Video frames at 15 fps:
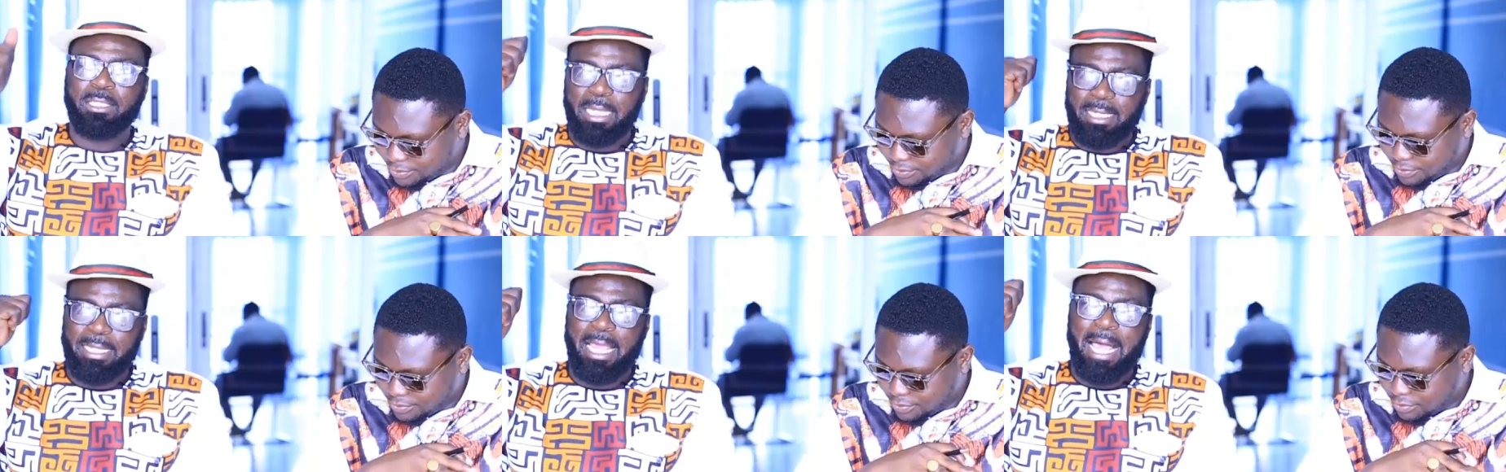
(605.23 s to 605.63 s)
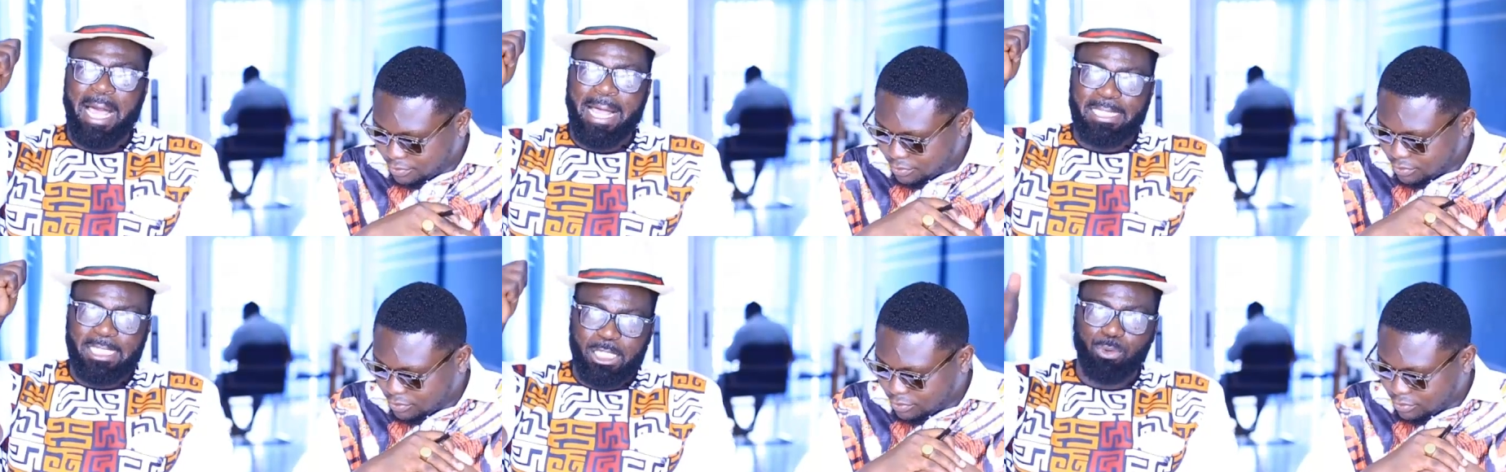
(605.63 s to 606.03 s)
Speaker 1: said
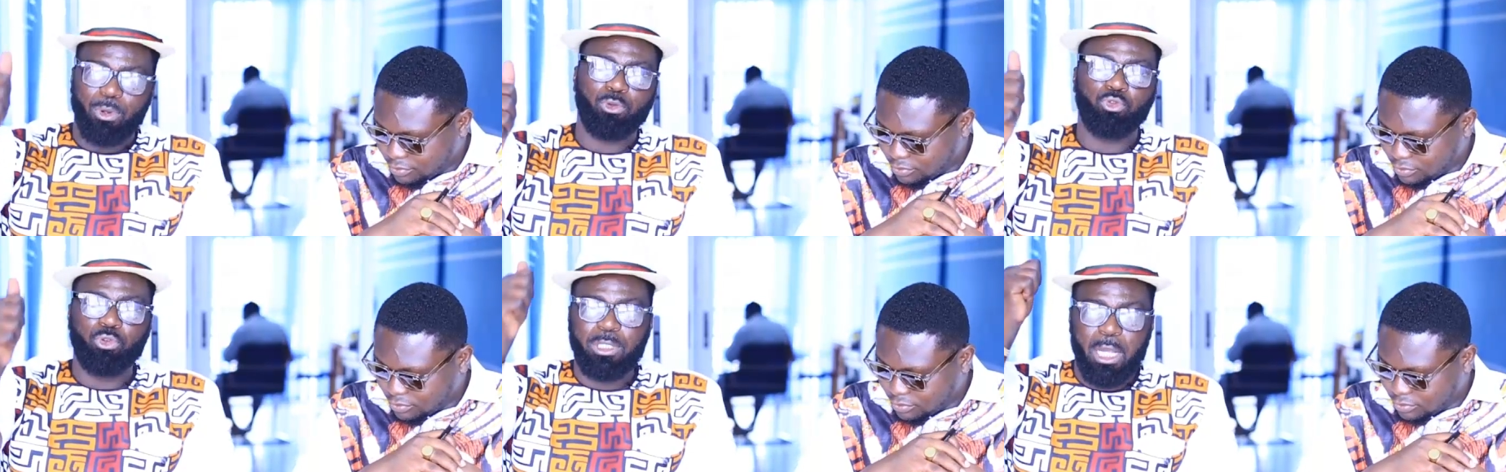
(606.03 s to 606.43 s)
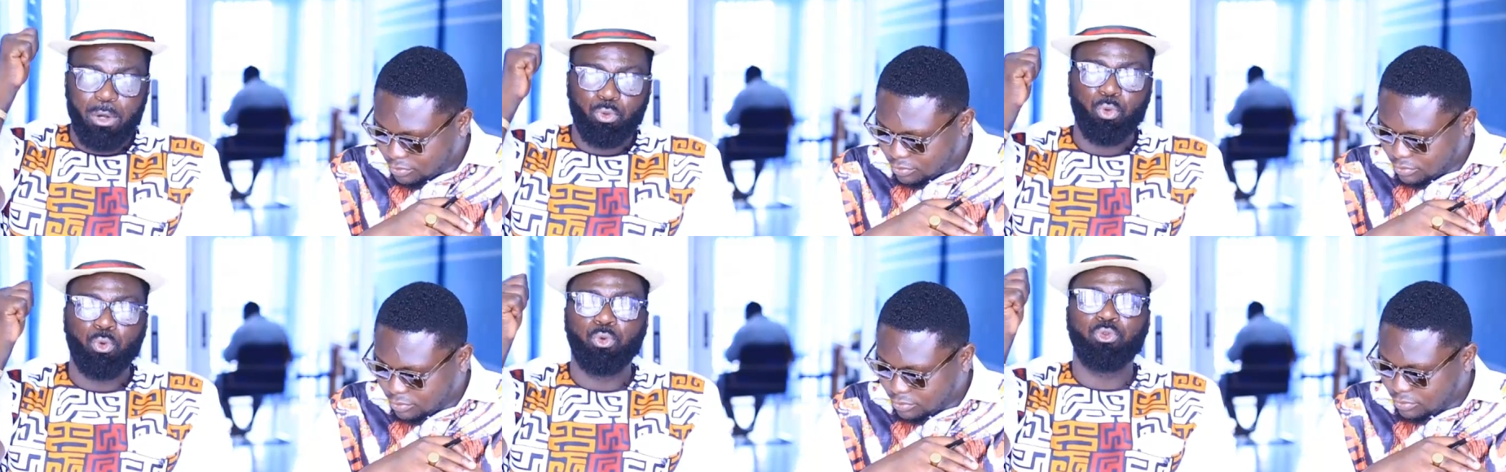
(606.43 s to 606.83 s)
the asro
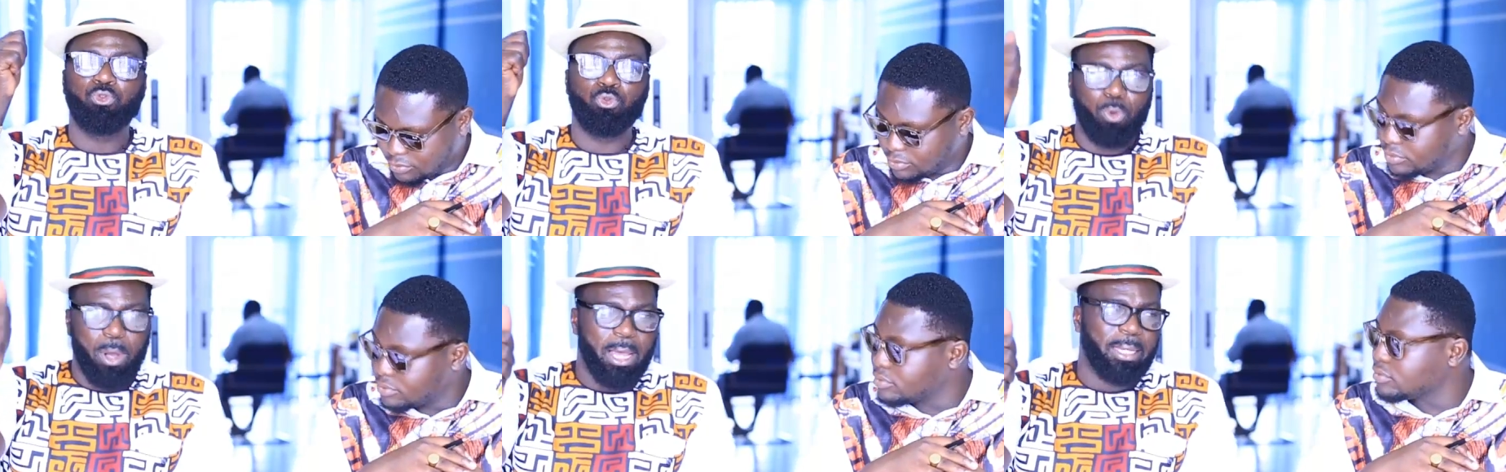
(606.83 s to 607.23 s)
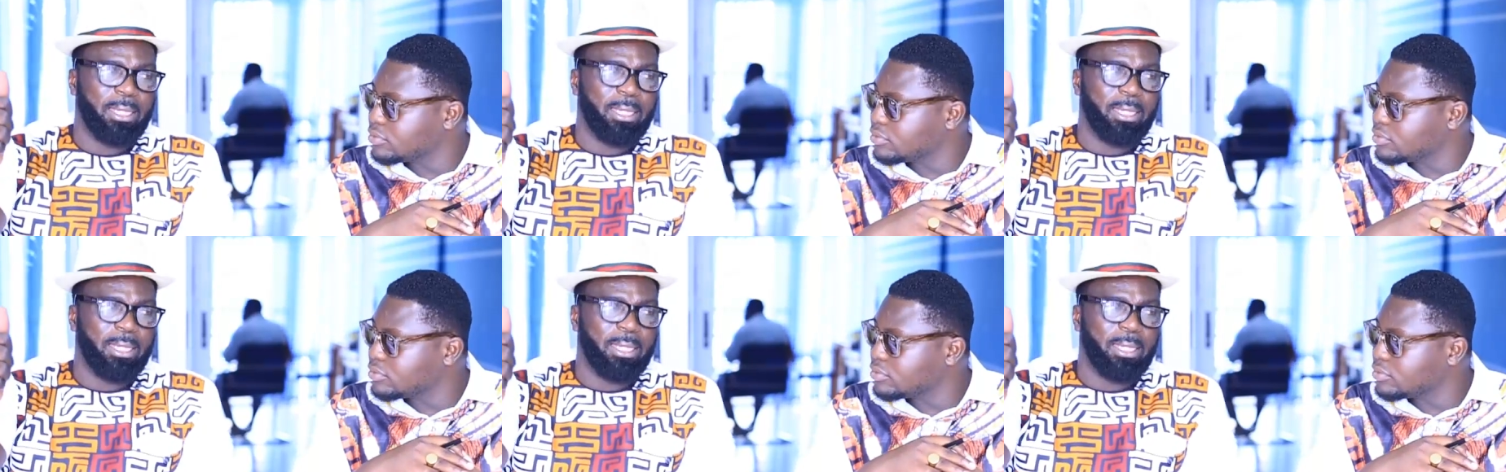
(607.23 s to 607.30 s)
sujan kukusua